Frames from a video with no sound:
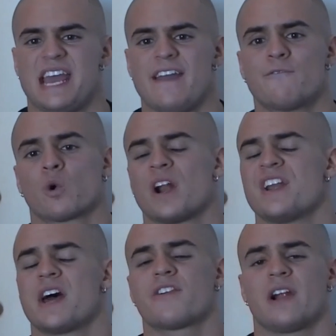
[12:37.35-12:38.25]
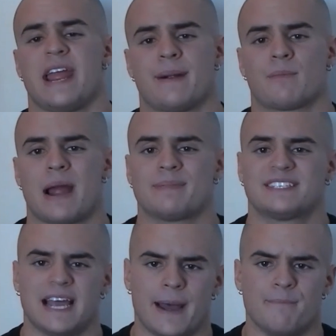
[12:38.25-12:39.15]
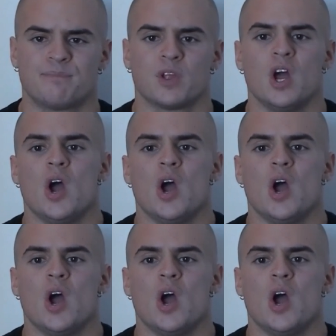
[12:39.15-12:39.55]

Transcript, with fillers: day for another AMRAP set.